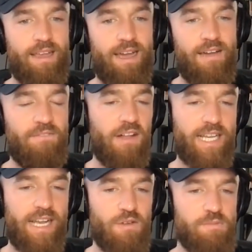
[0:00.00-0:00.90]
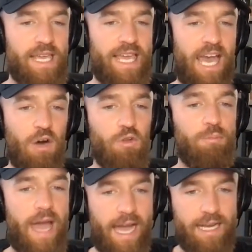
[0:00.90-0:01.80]
I felt like I was being
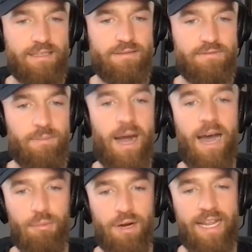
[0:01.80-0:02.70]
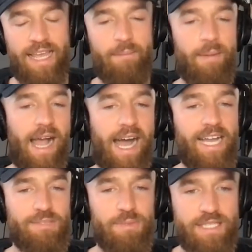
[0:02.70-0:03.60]
held back from operating at my
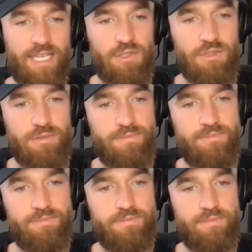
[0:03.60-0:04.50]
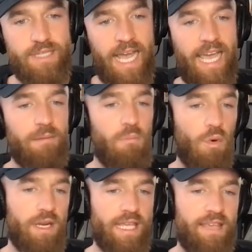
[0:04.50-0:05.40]
highest potential, that I had
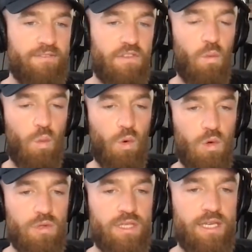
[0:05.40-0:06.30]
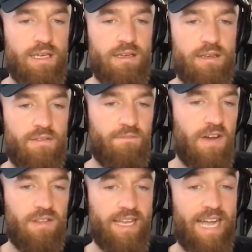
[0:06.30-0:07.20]
more to give to the world, and
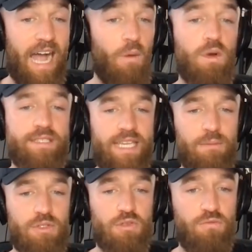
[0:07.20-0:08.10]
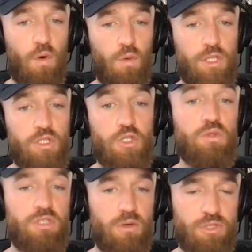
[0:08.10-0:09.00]
felt like I wasn't able to fully
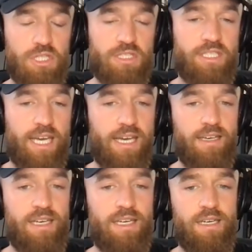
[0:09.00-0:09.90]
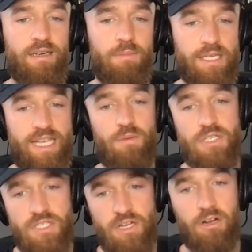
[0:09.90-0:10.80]
do so just yet because I
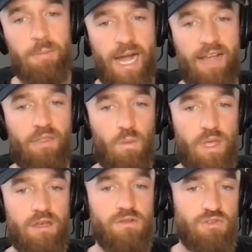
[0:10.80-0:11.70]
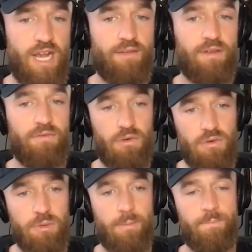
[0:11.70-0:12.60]
was stuck behind the wheel of driving for
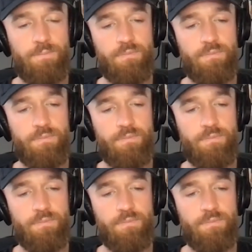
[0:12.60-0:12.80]
Uber.